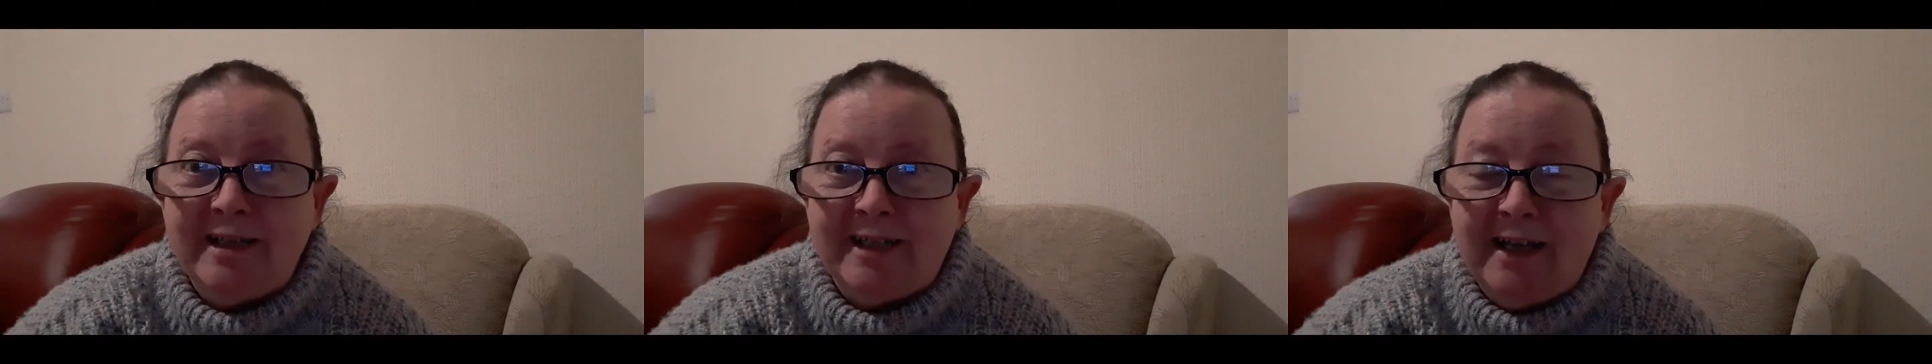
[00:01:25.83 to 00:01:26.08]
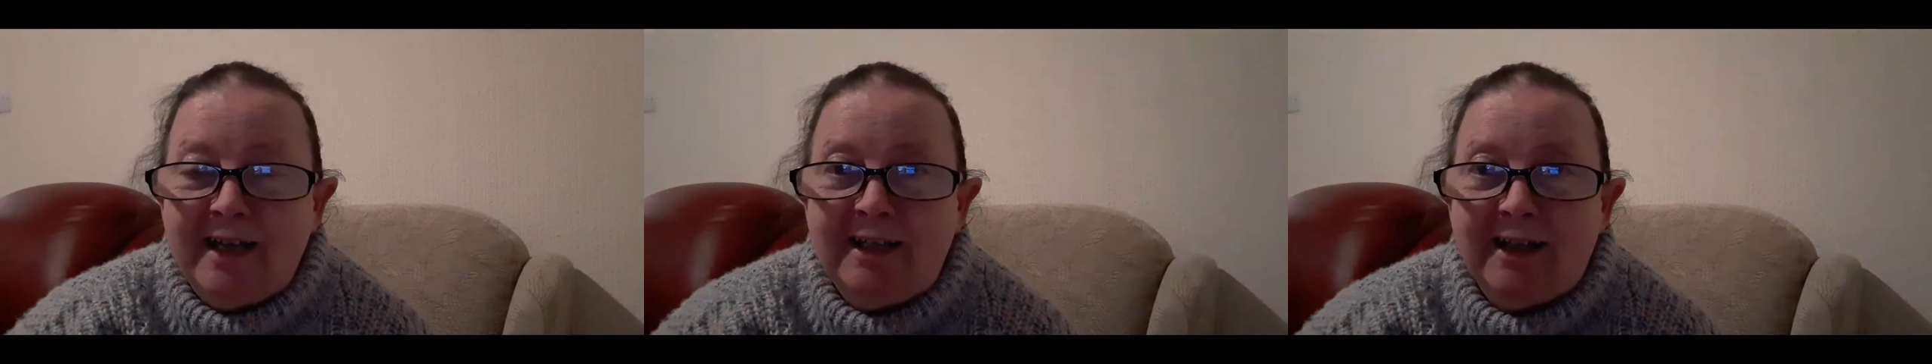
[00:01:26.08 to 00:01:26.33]

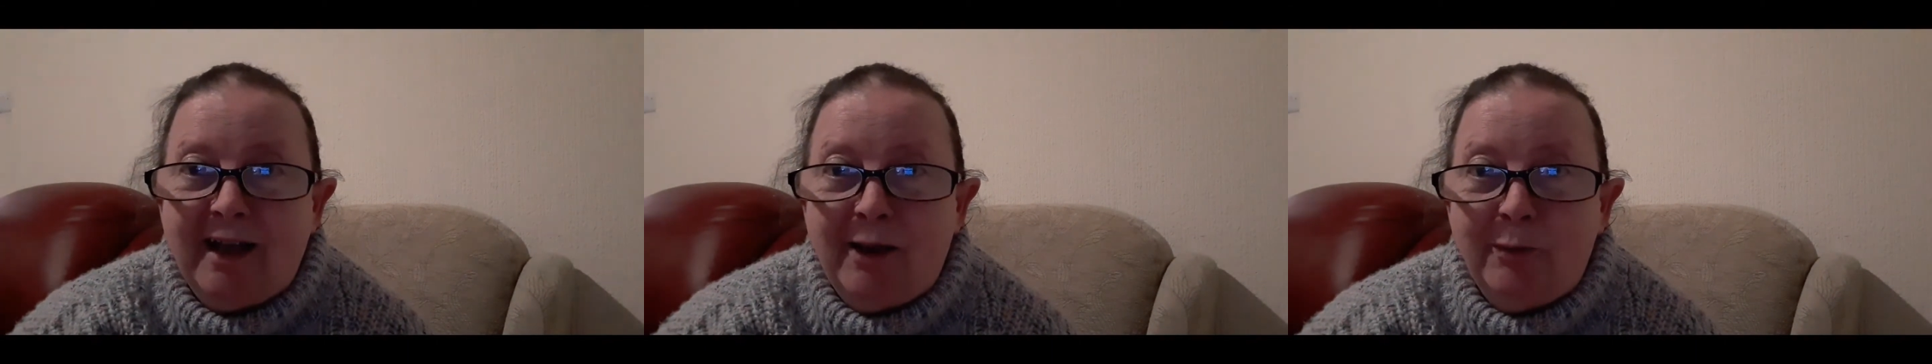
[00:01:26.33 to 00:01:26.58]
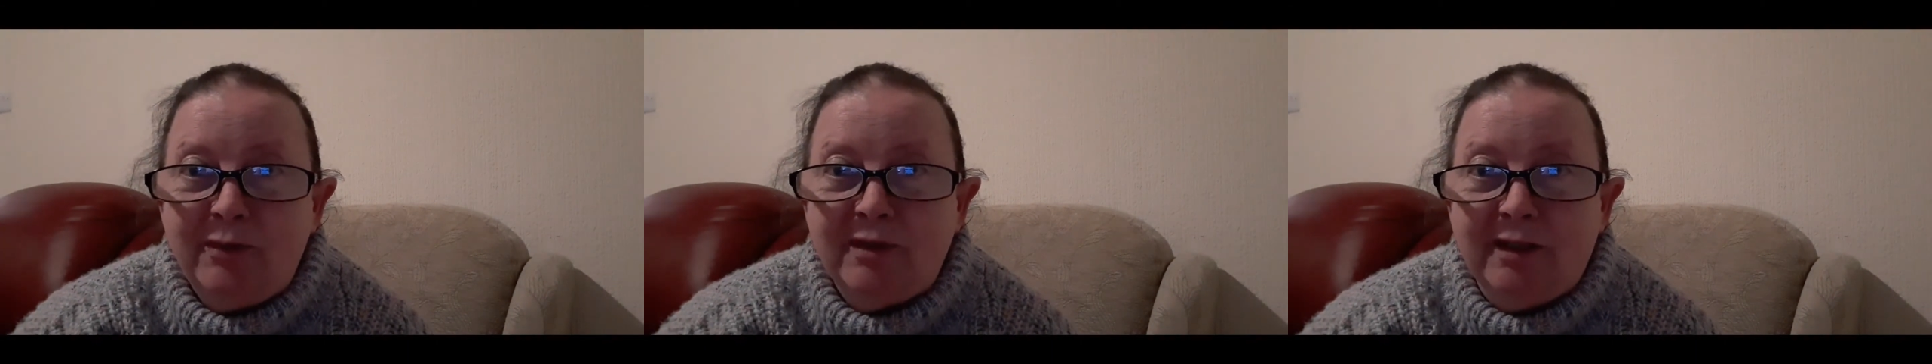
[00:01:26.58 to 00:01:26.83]
said. I
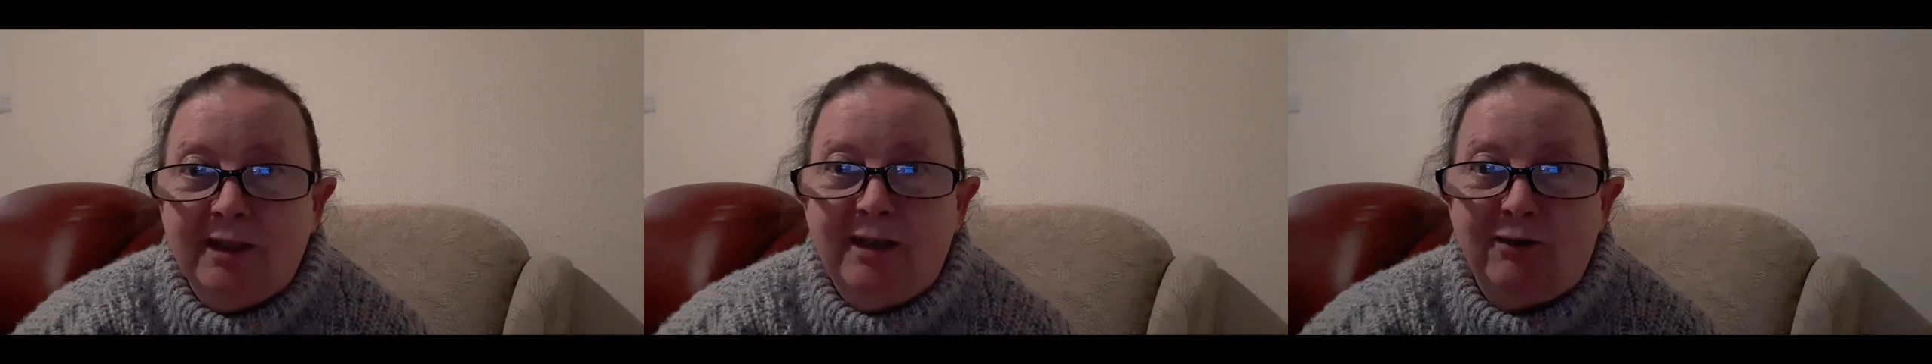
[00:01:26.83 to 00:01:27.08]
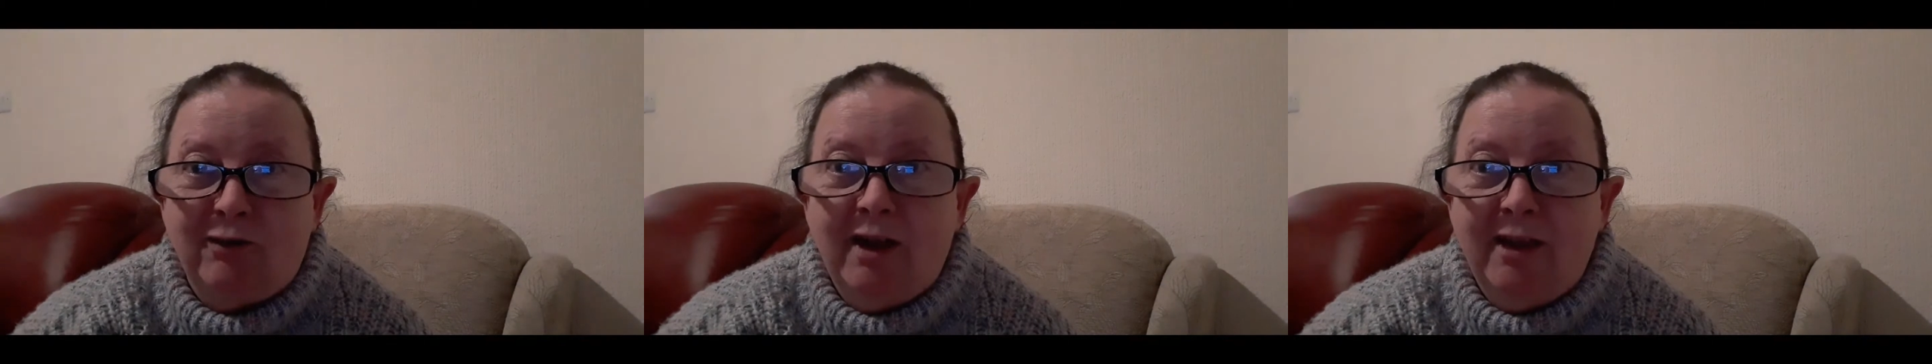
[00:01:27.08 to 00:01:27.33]
wasn't going to
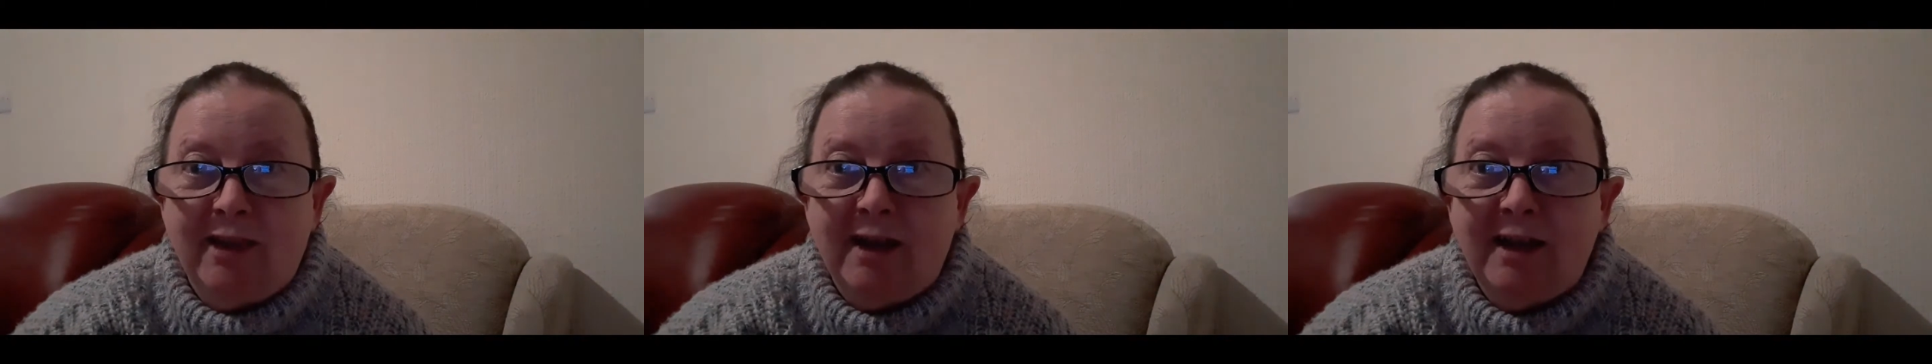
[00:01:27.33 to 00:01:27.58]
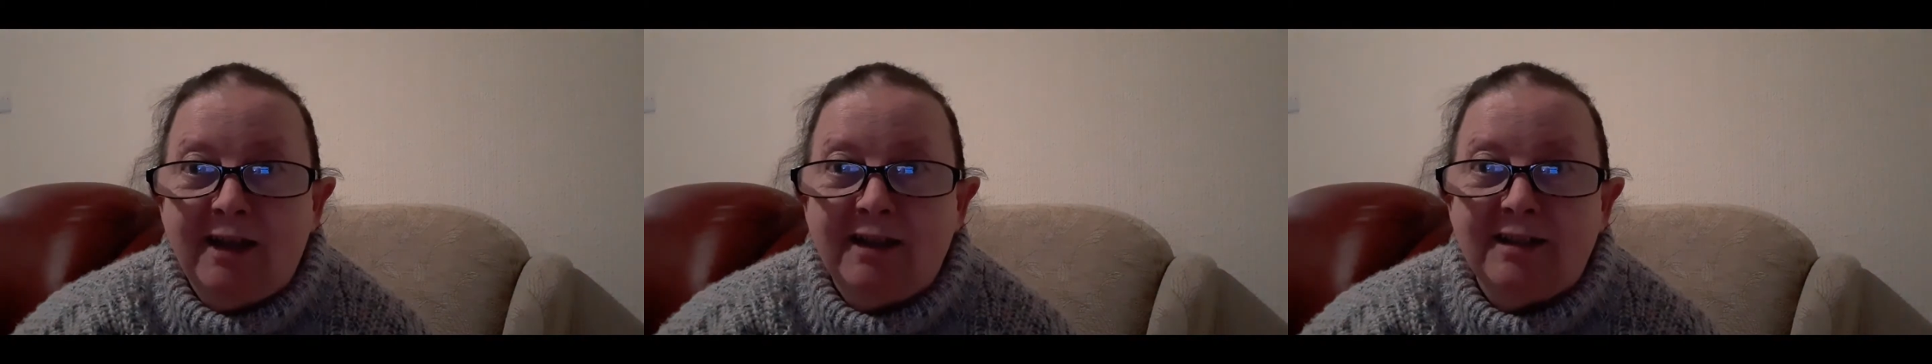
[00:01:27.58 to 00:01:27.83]
try
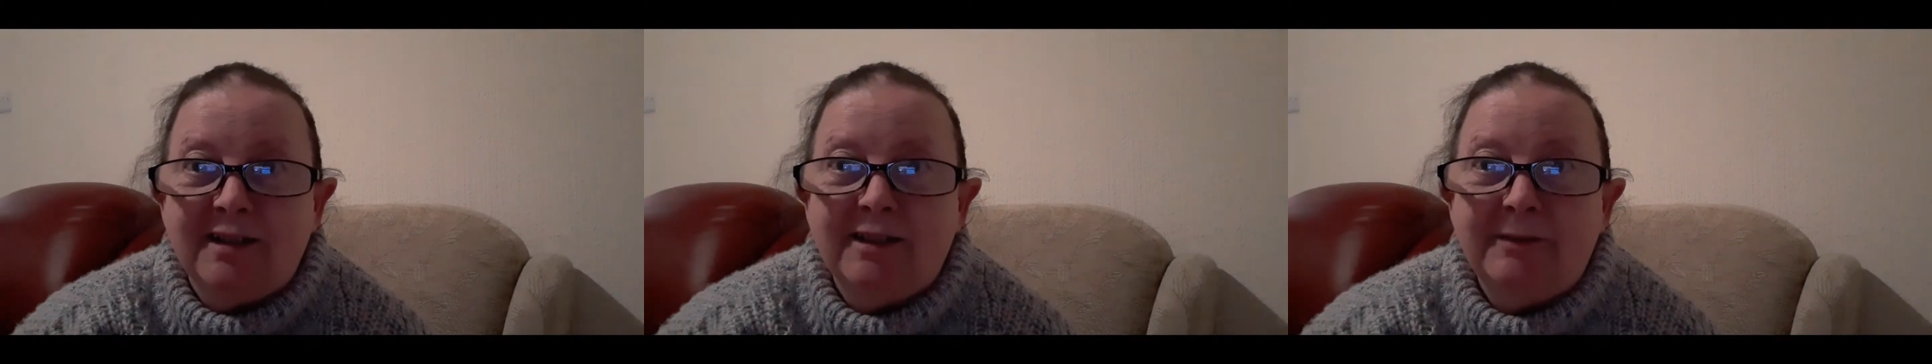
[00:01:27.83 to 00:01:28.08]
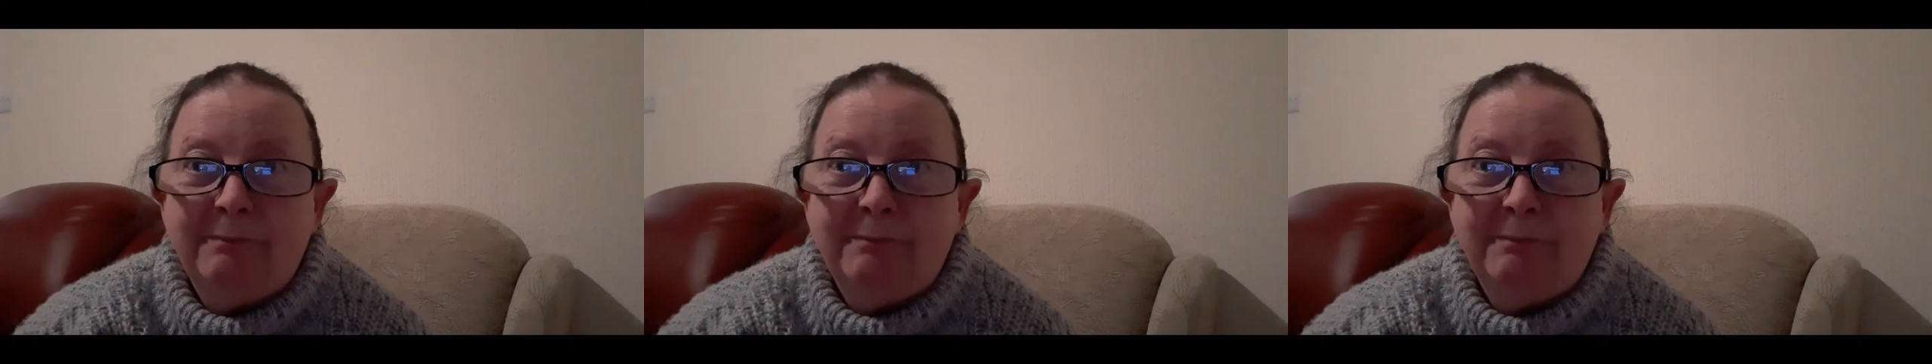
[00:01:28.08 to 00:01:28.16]
that.